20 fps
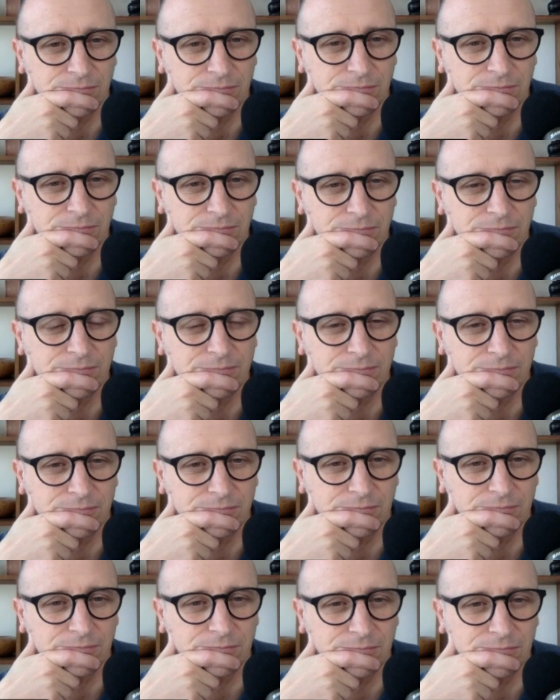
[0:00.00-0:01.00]

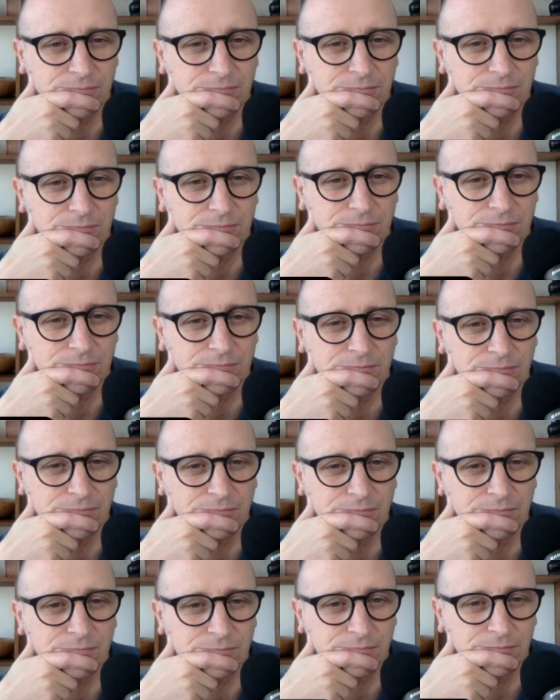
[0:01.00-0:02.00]

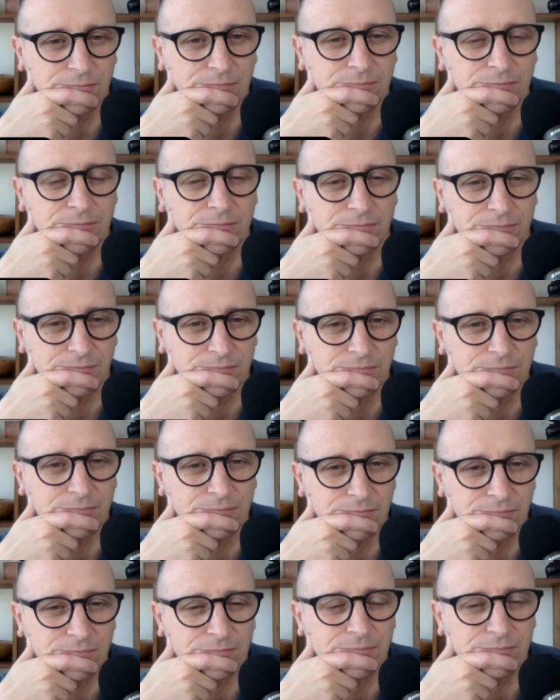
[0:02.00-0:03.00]

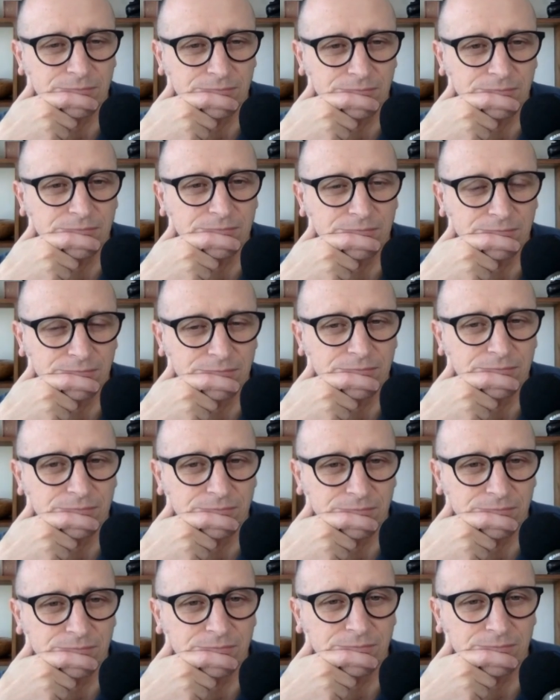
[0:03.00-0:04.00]

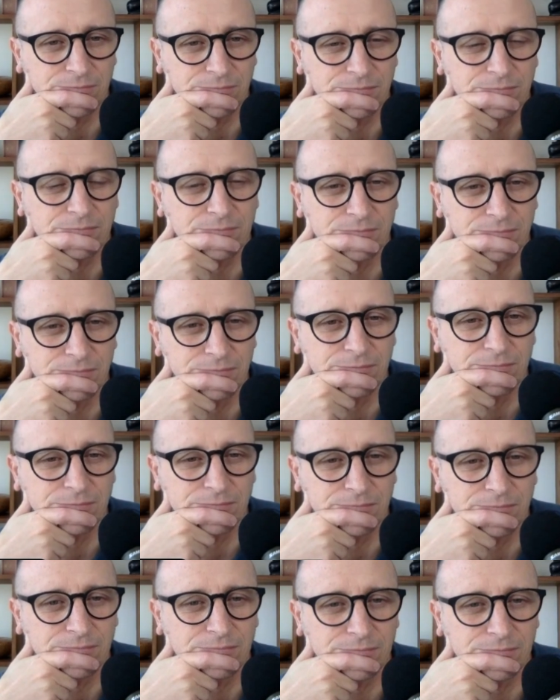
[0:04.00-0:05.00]

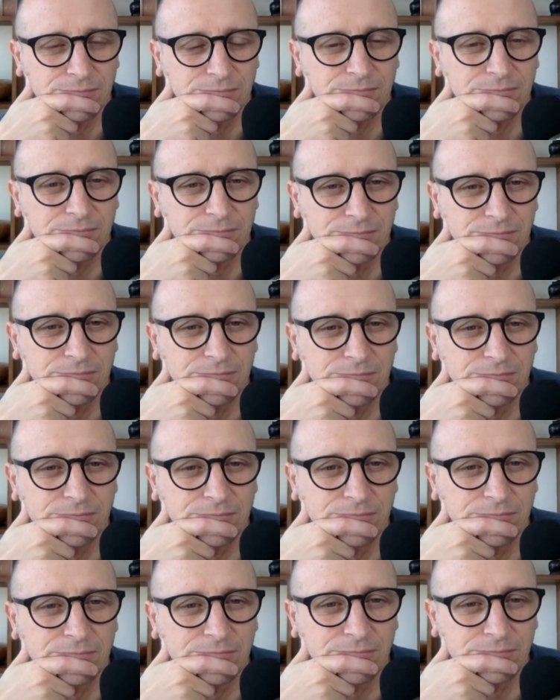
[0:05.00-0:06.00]

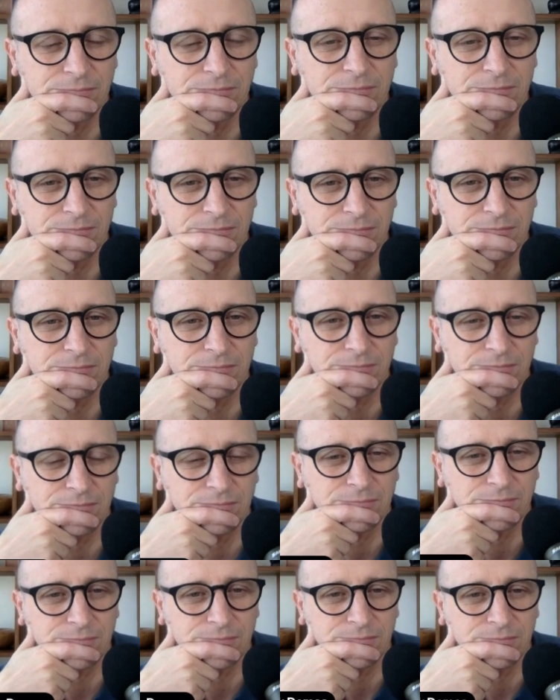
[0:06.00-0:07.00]

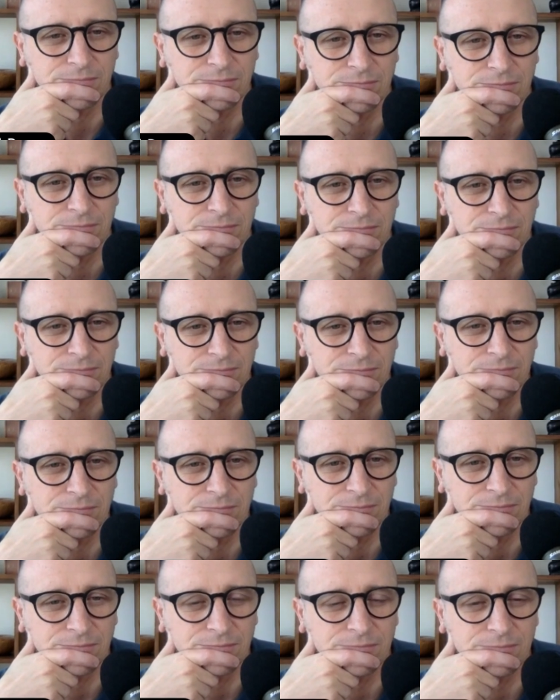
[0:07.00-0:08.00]
(not speaking)